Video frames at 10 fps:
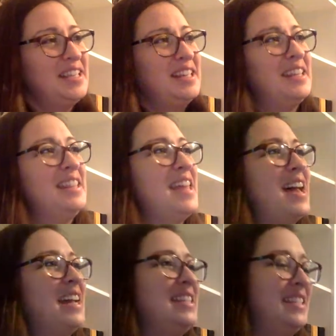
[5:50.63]
And
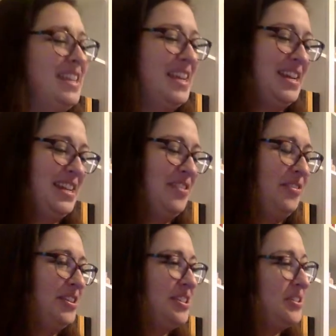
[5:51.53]
that is the end of
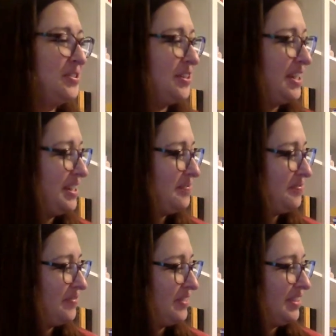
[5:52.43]
our story.
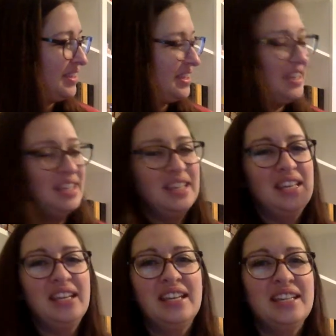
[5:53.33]

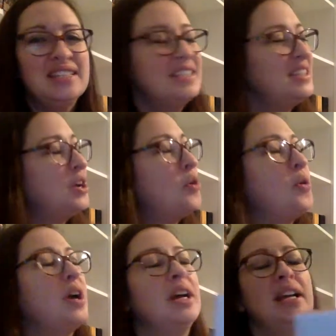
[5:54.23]

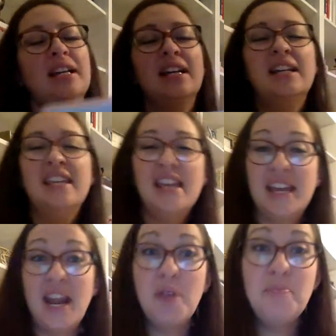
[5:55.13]
So,
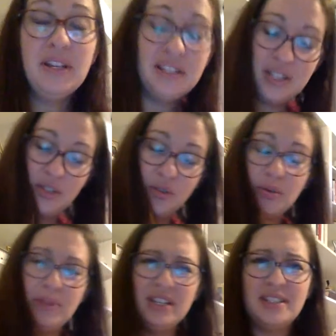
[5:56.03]
again, I picked this
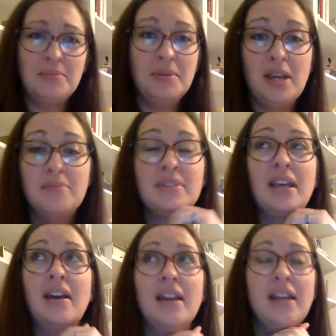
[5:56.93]
story because sometimes
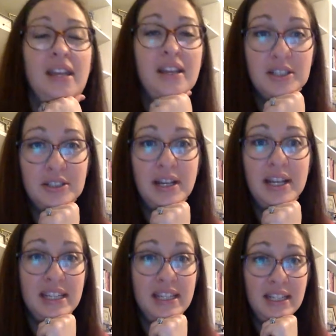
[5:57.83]

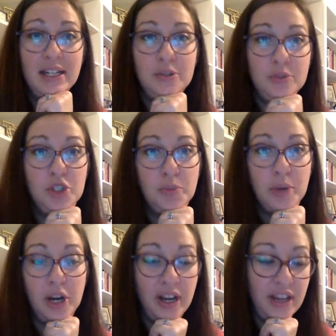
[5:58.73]
I can connect with
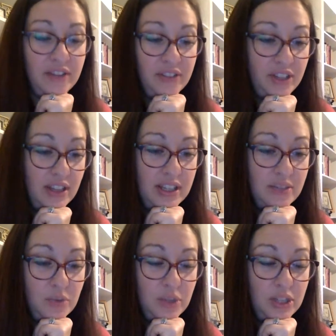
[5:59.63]
Jabari. I feel
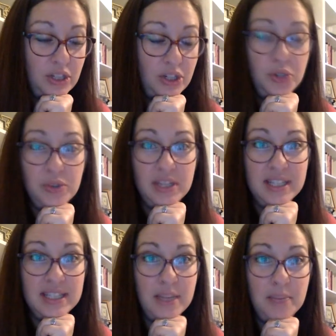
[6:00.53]
like when there are new
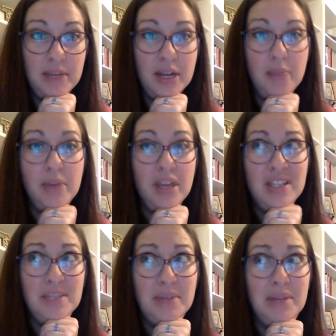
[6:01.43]
things coming up,
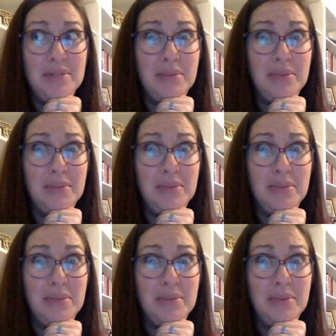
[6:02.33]
sometimes